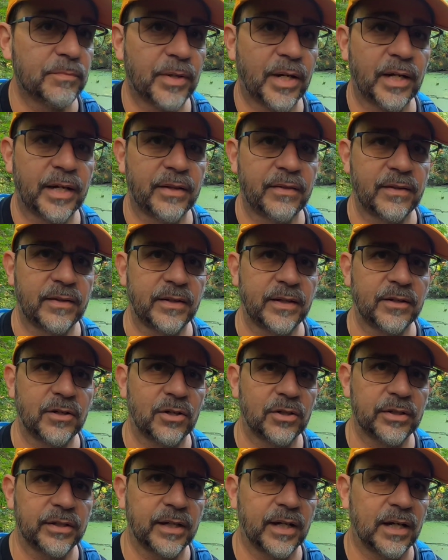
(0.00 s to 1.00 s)
pond. I think they
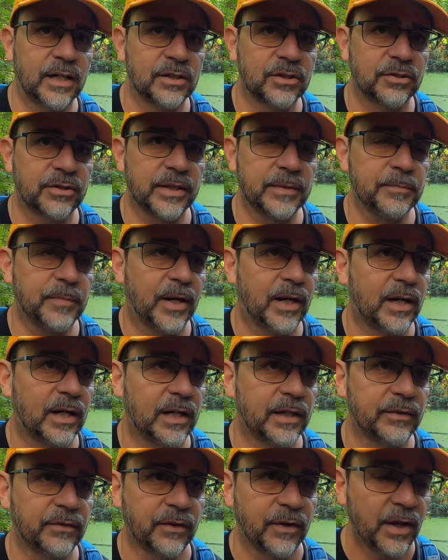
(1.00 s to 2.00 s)
call it the concrete
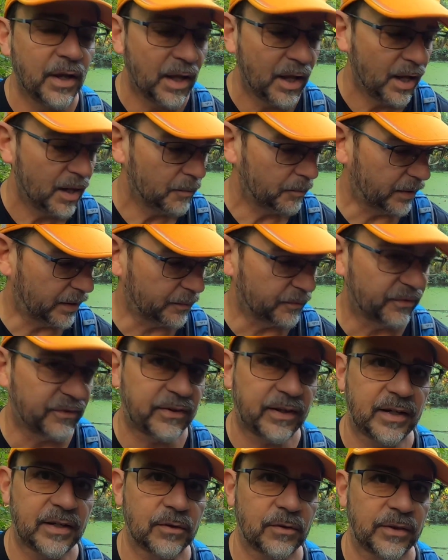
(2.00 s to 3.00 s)
pond, but I'm
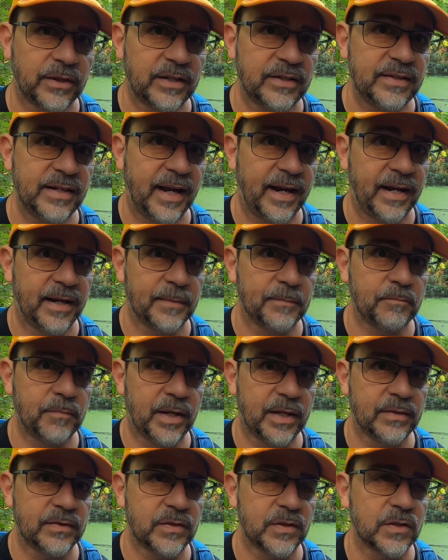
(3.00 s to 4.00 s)
sitting on the dam
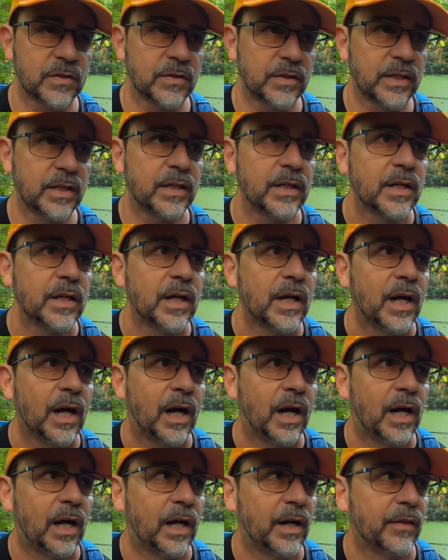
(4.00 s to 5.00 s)
basically.
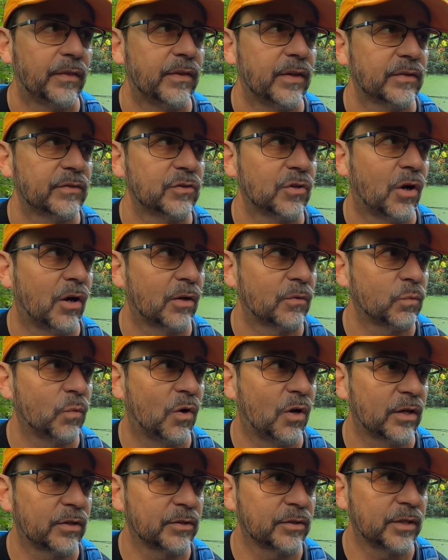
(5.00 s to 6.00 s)
This caught
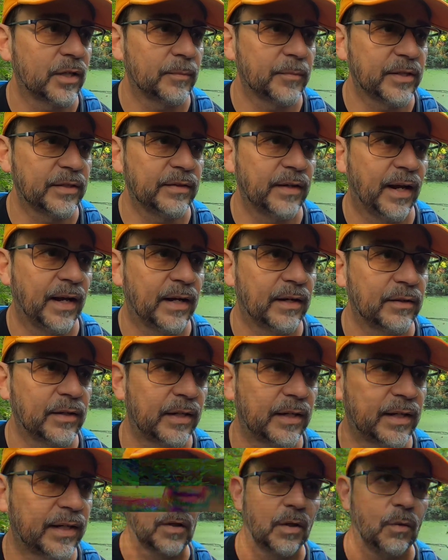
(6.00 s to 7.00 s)
water coming down,
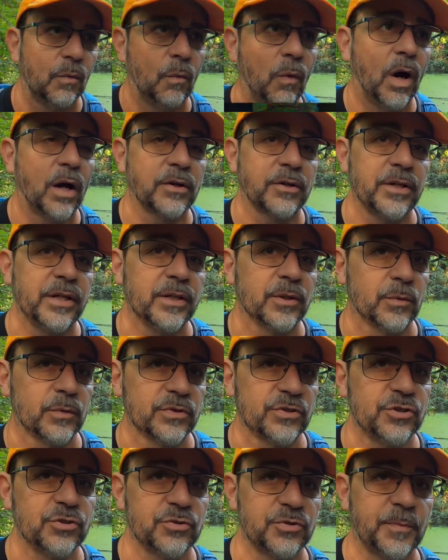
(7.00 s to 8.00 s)
and water here
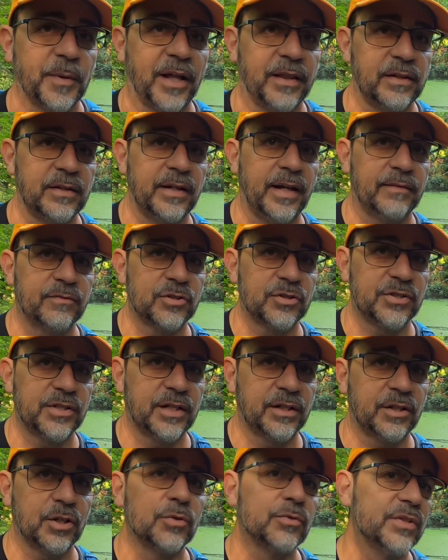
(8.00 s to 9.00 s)
was used by the
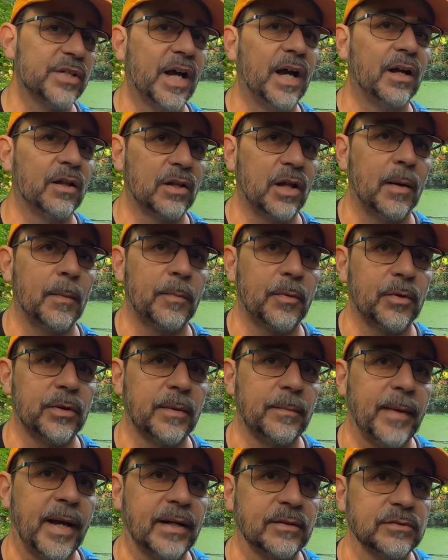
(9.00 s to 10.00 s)
Neversink Hotel up on
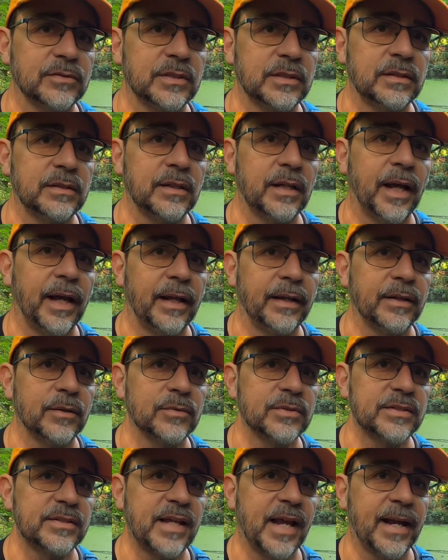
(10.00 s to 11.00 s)
the mountain, and it
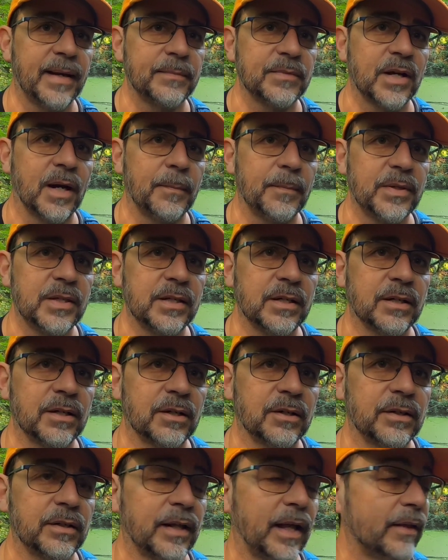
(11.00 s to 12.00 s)
was dammed up
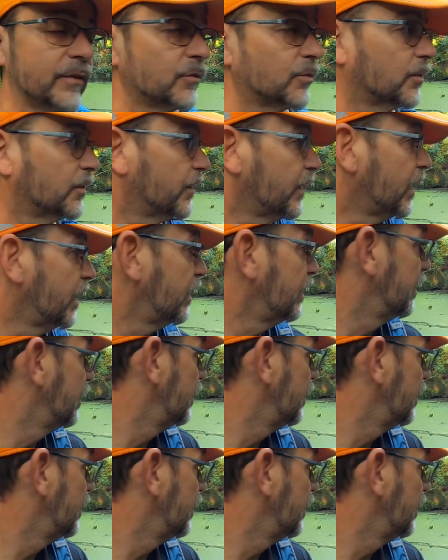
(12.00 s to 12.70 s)
here, and that's where they